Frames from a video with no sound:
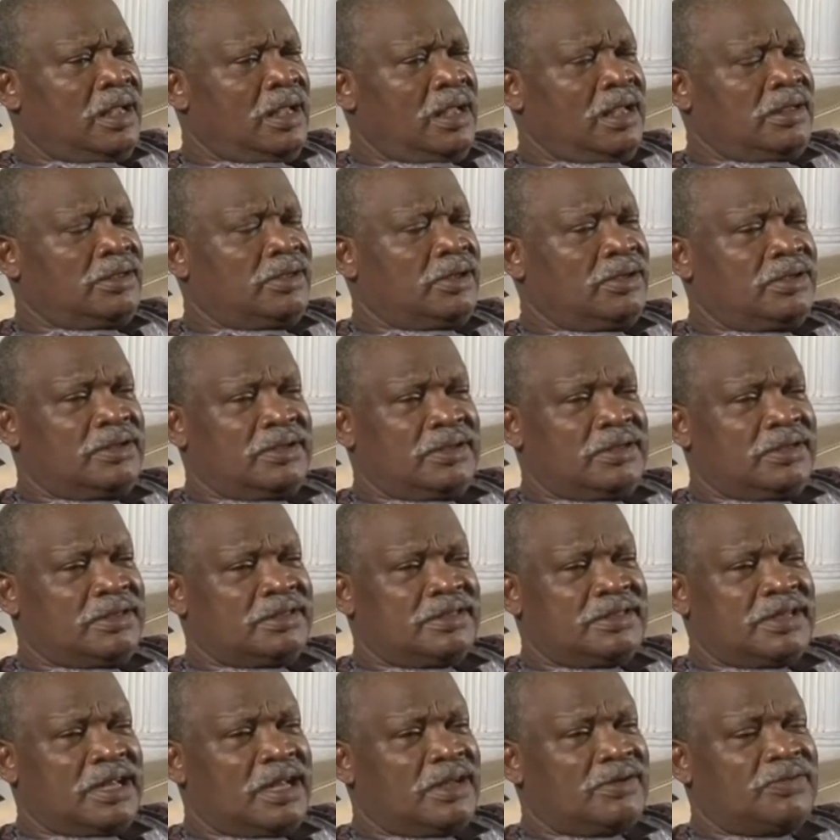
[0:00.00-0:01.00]
I don't
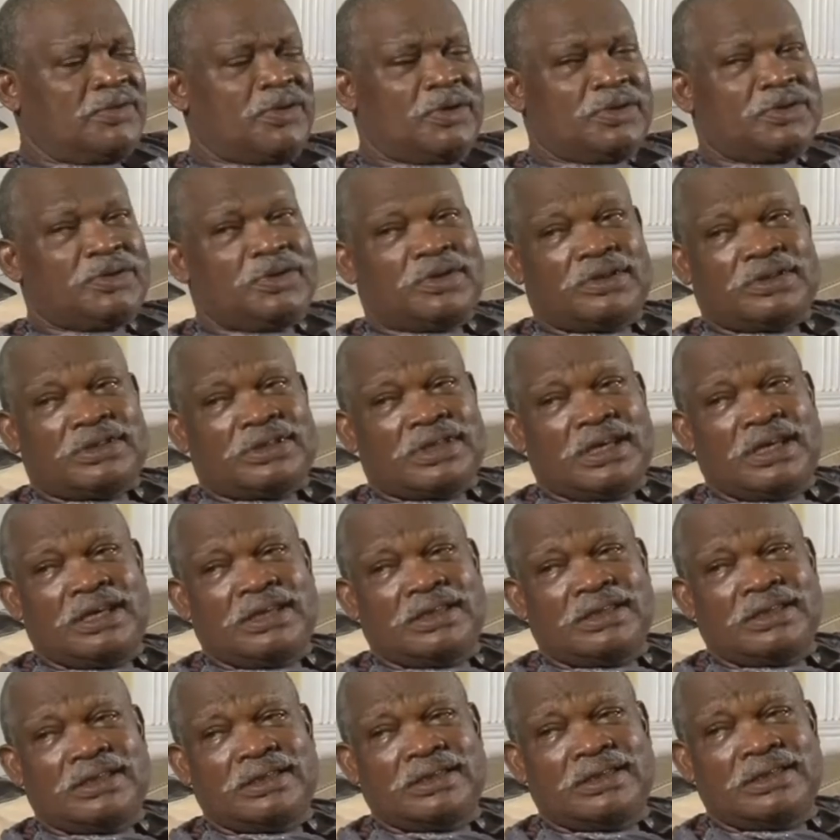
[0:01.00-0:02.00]
understand what you're
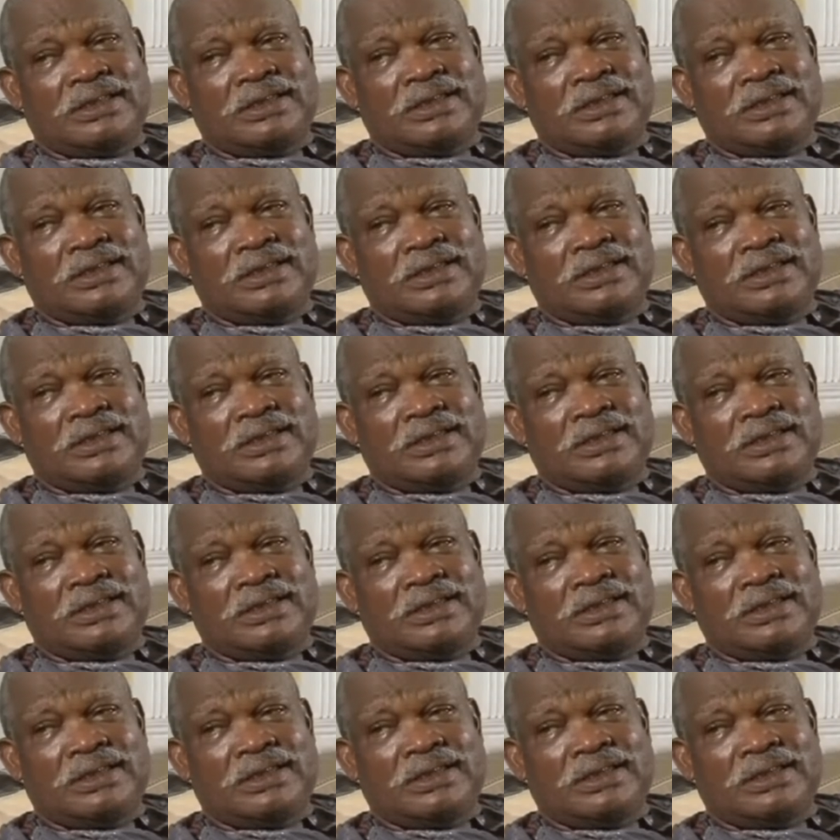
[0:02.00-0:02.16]
saying.